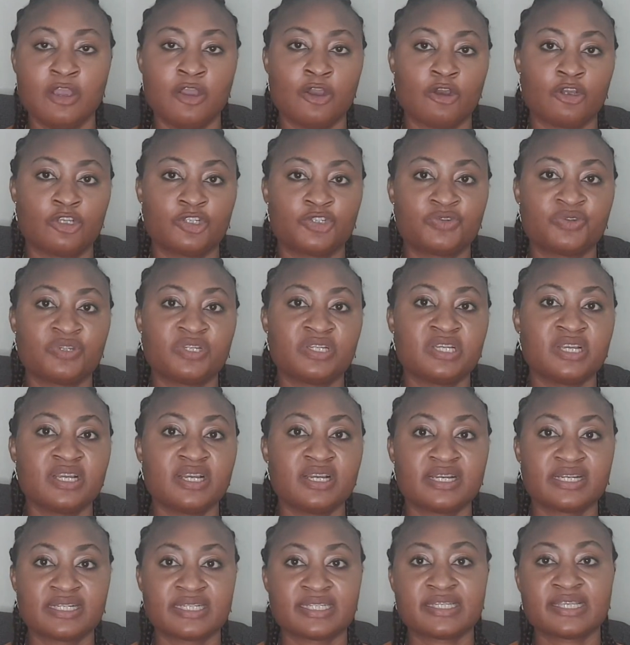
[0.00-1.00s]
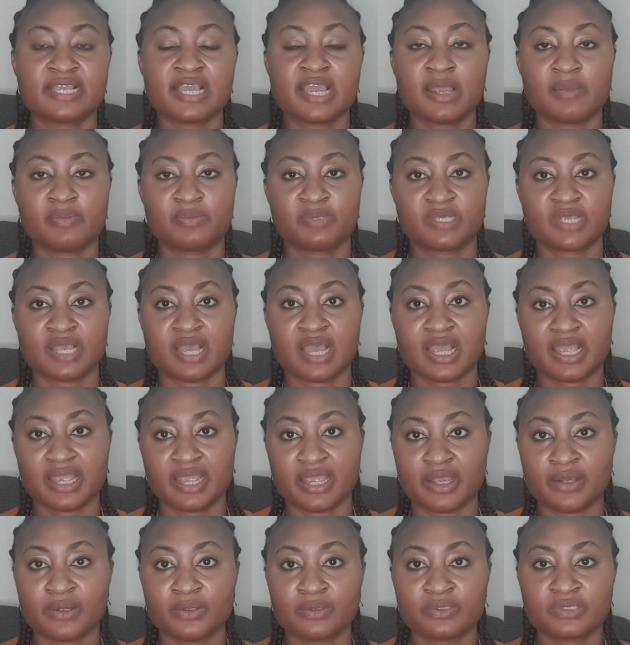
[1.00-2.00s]
Australia accepts
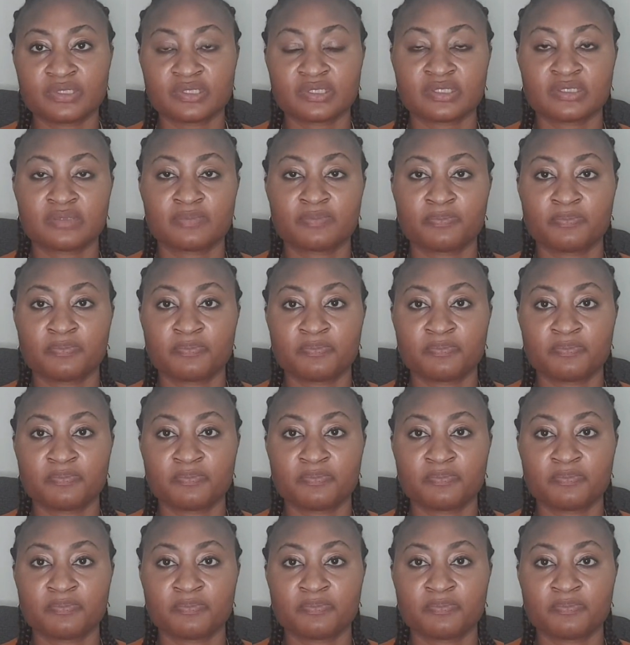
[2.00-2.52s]
IELTS,